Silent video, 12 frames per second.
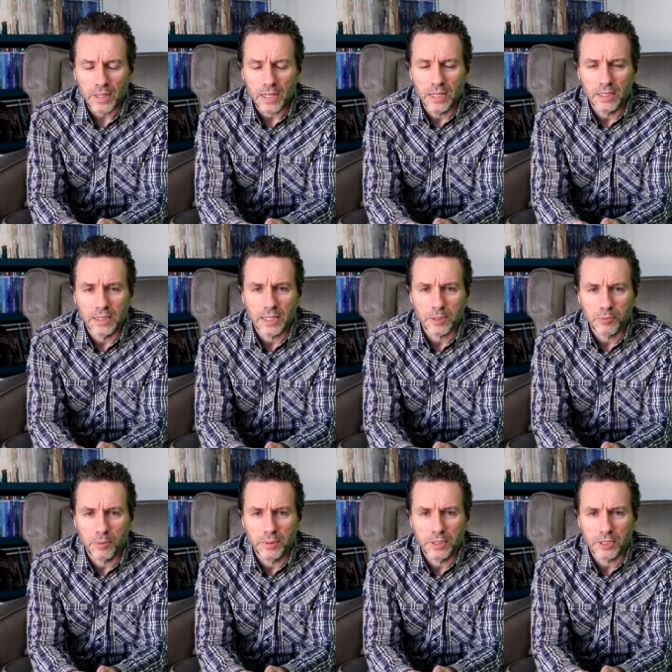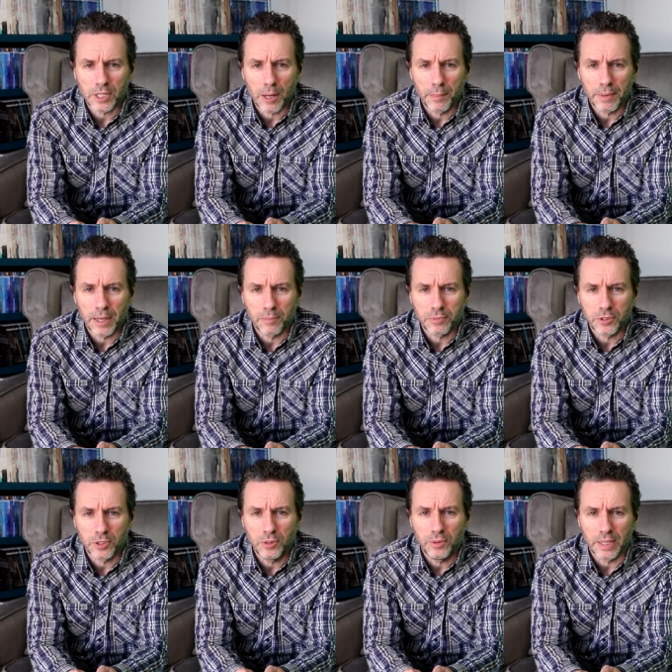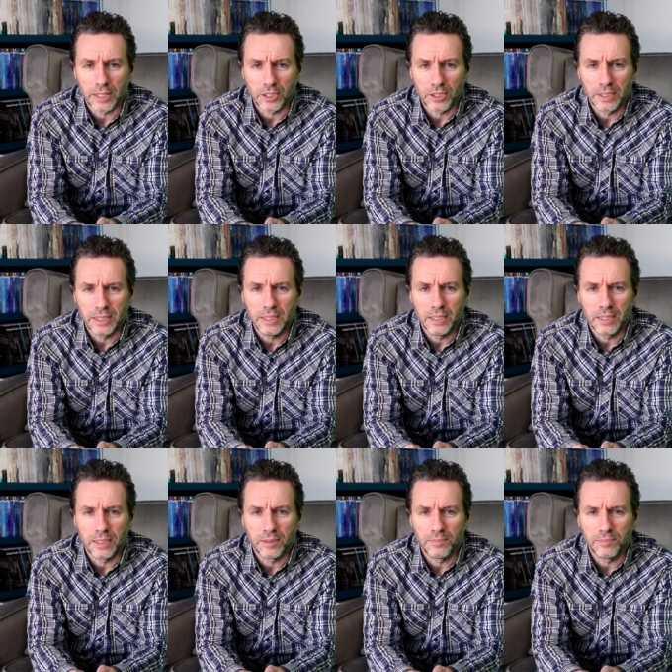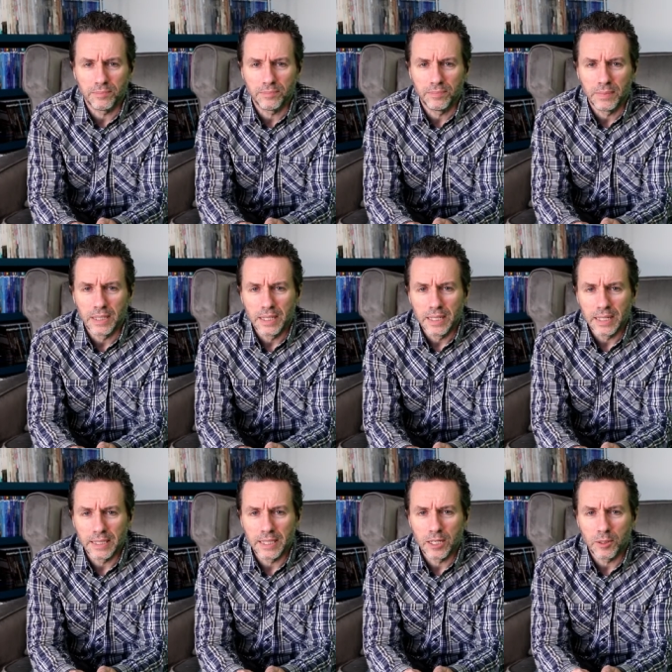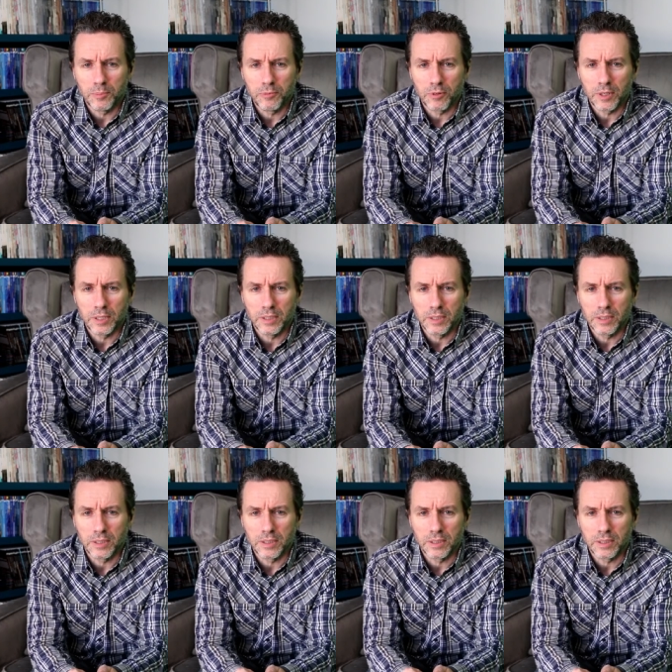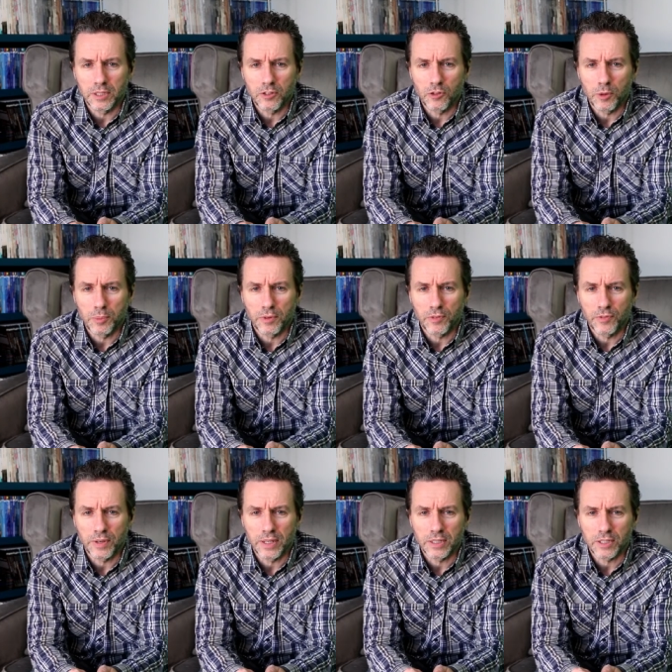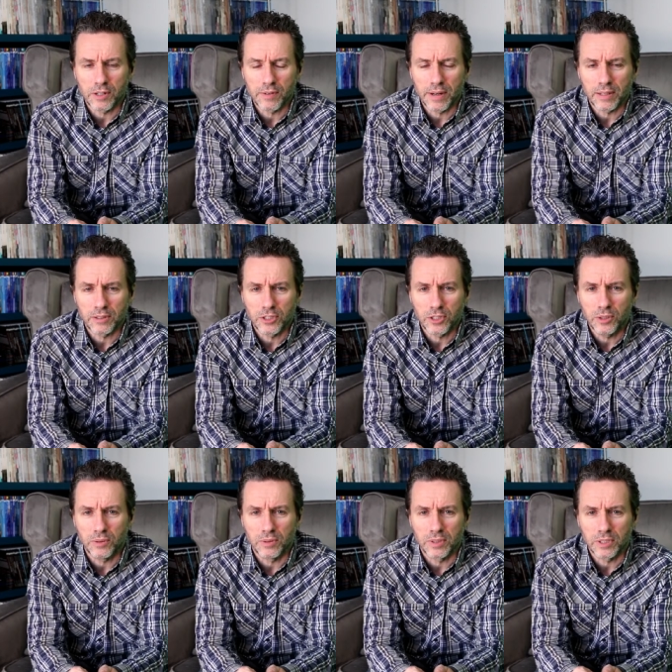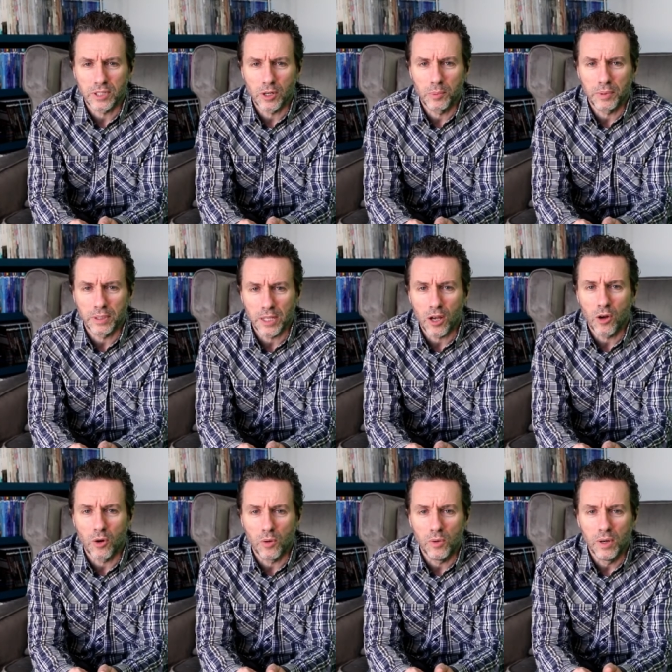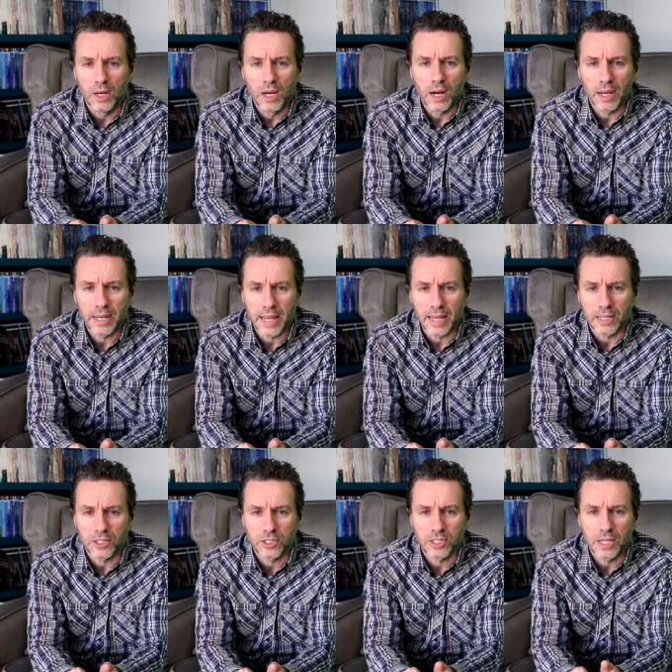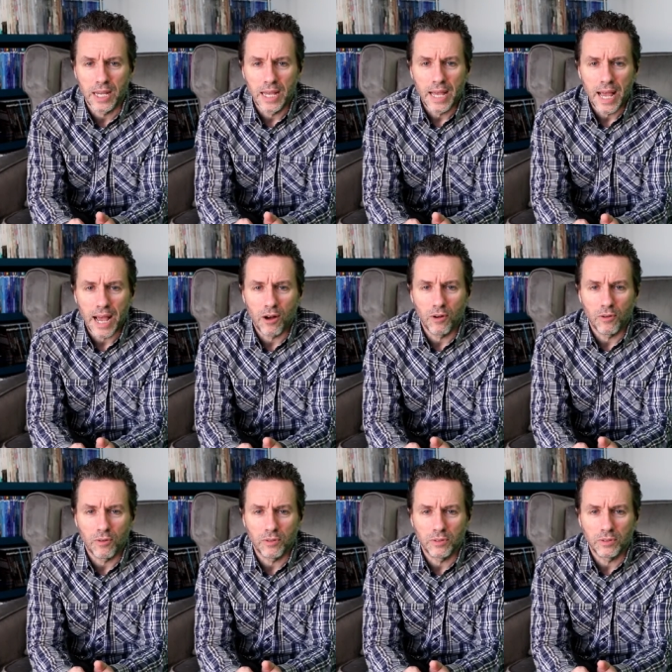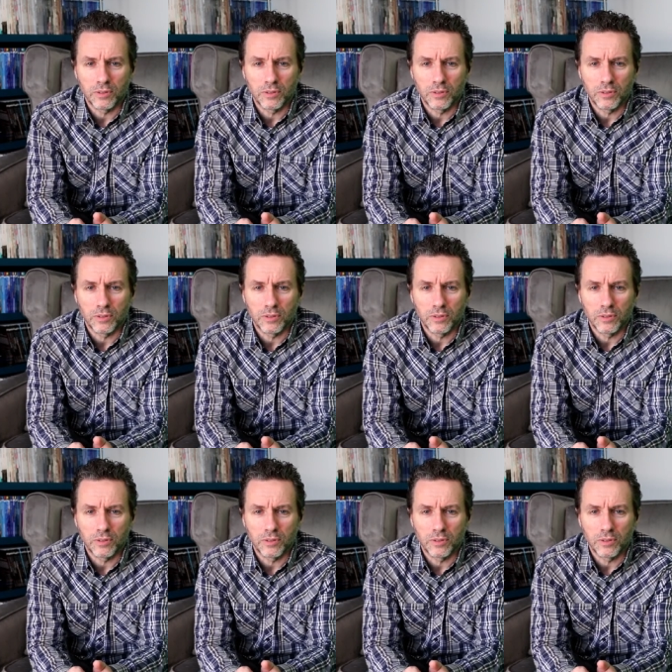and that's probably just coming up soon actually, and they'll probably distribute the figures around soon, so we'll know, I guess, how